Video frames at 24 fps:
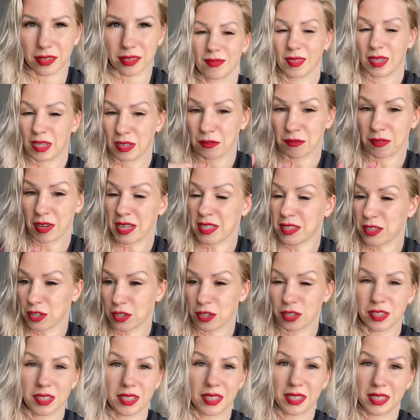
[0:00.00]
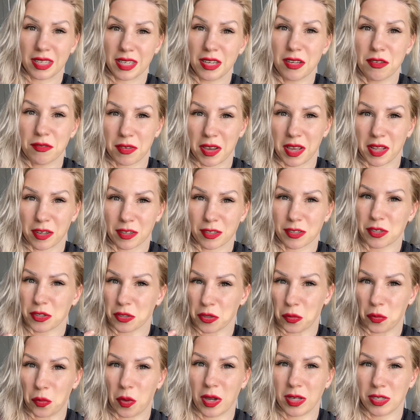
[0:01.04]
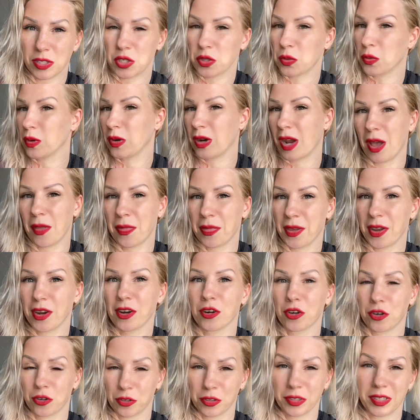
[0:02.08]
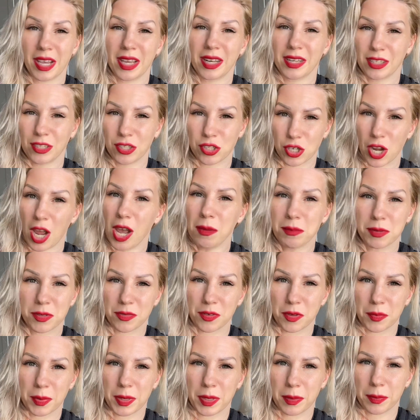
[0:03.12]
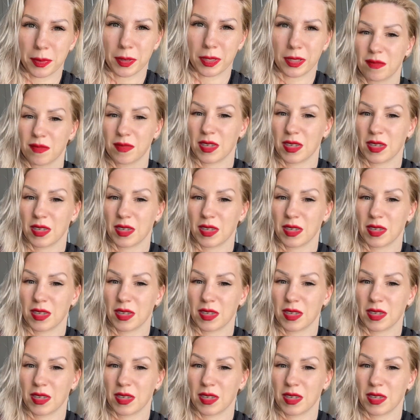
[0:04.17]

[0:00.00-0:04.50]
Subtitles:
Inventors and innovators are the ones who are out there creating jobs for people.